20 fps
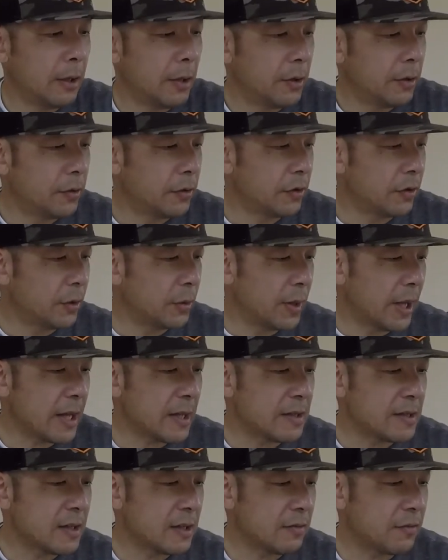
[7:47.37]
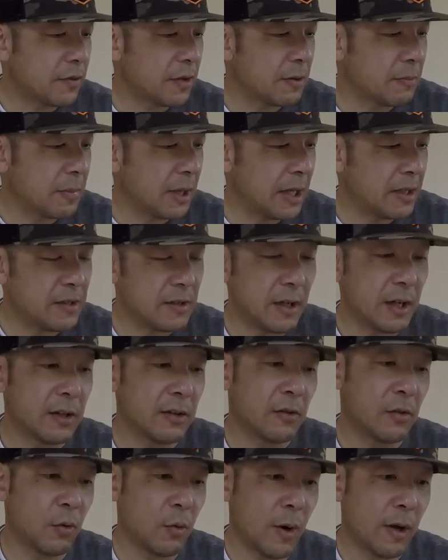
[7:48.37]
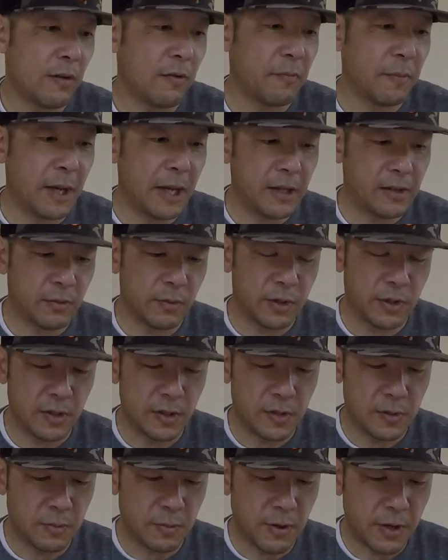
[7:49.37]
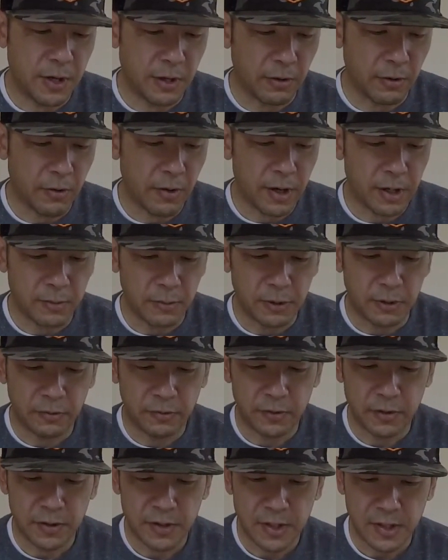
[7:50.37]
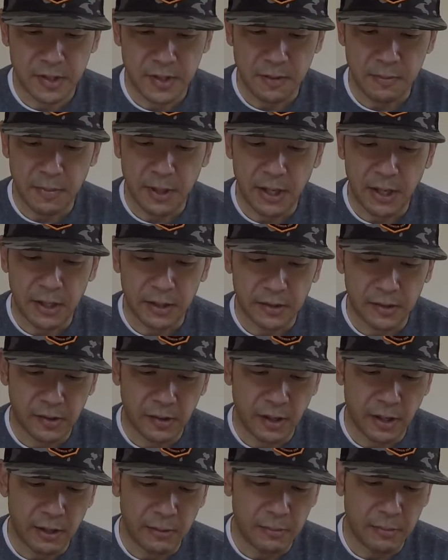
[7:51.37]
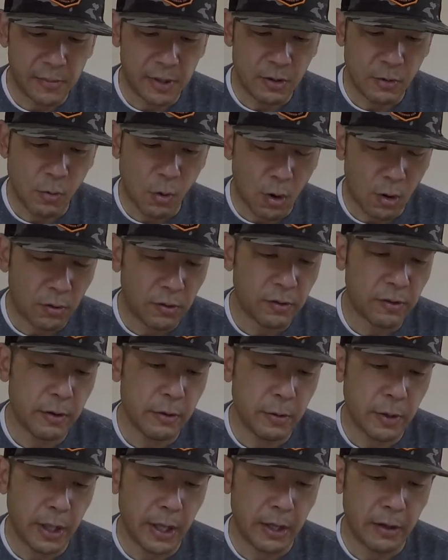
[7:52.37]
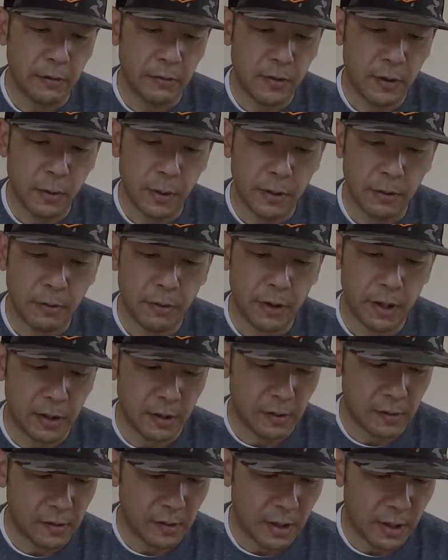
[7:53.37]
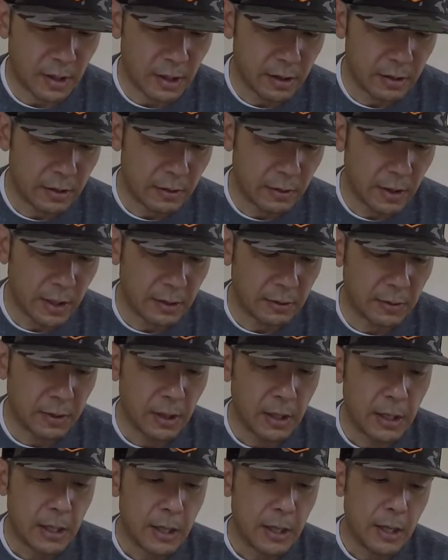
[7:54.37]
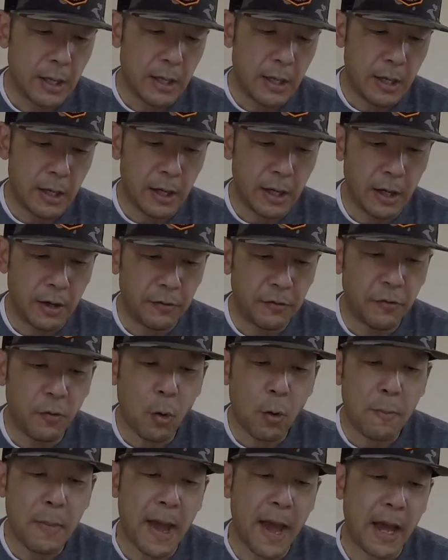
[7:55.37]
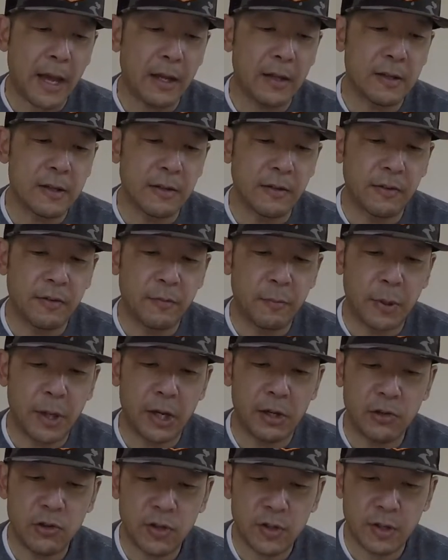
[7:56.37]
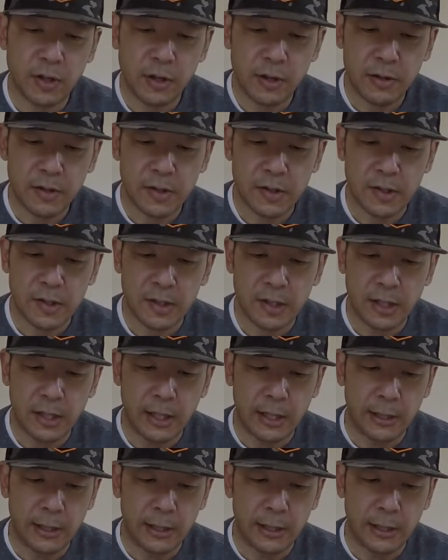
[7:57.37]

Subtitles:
So that's it for the baits. You get 12 baits, which is pretty incredible for $60. You also get a few other things. You get 4 packets of punch skirts.